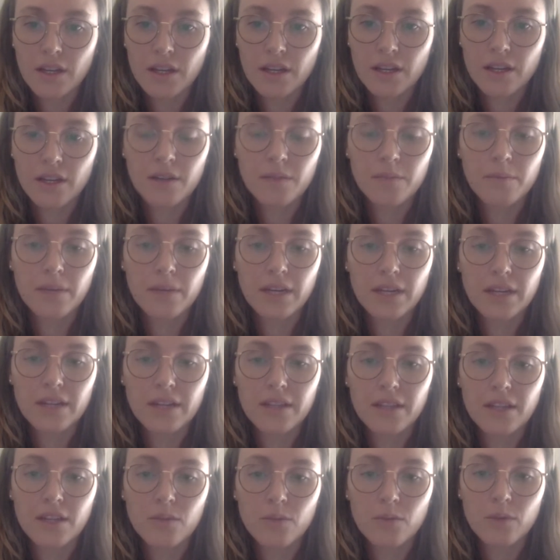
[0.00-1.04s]
And
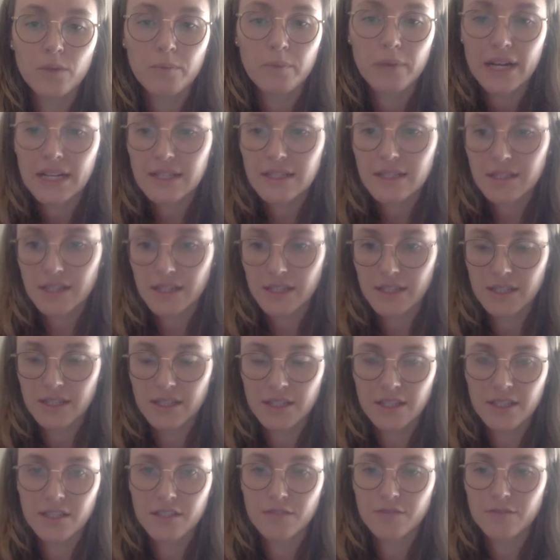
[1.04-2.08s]
then we pass the
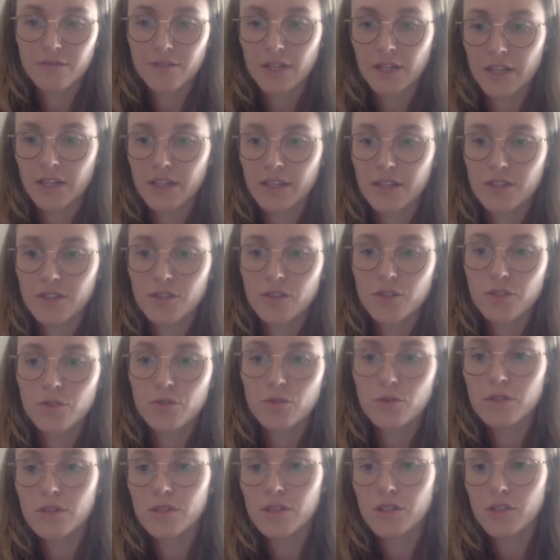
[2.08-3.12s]
identifier
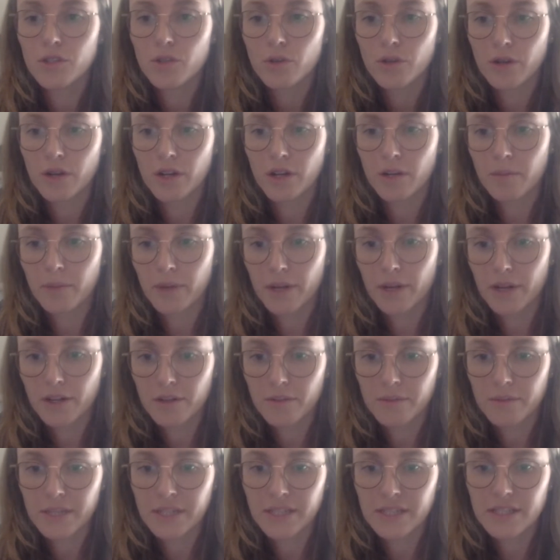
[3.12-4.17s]
to the URL
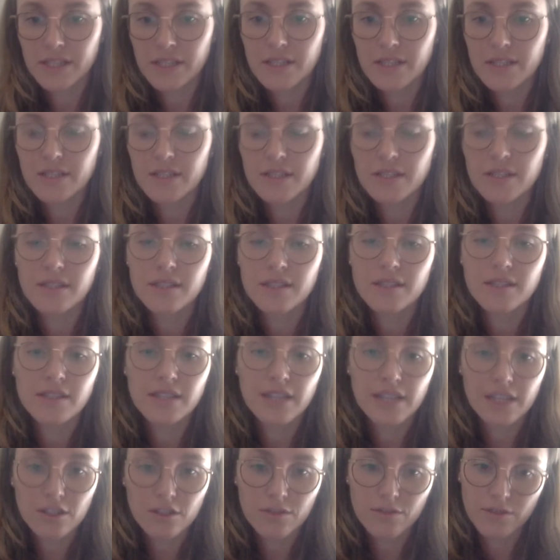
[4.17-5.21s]
parameters
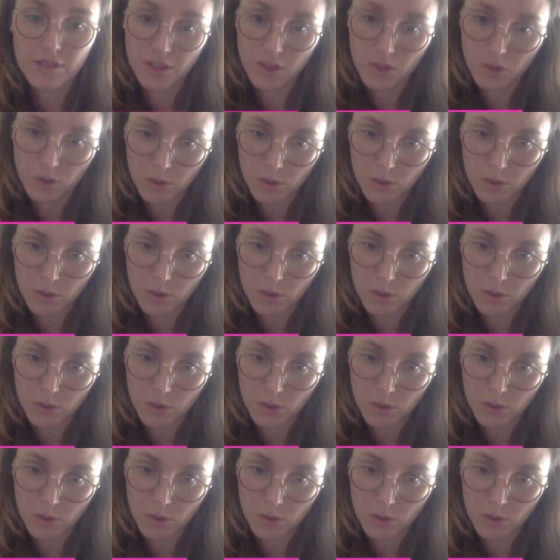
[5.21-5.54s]
instead of the